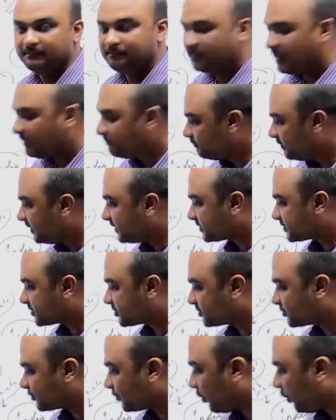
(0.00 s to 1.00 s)

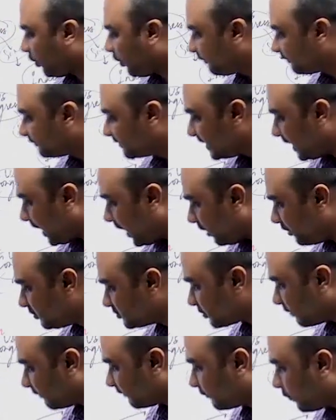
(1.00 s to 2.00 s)
members of the
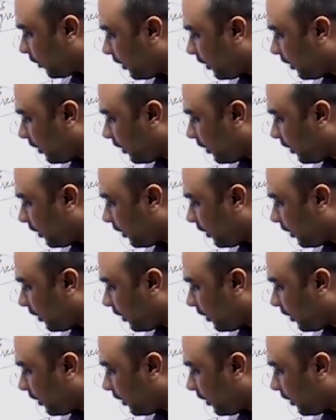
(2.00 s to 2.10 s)
House of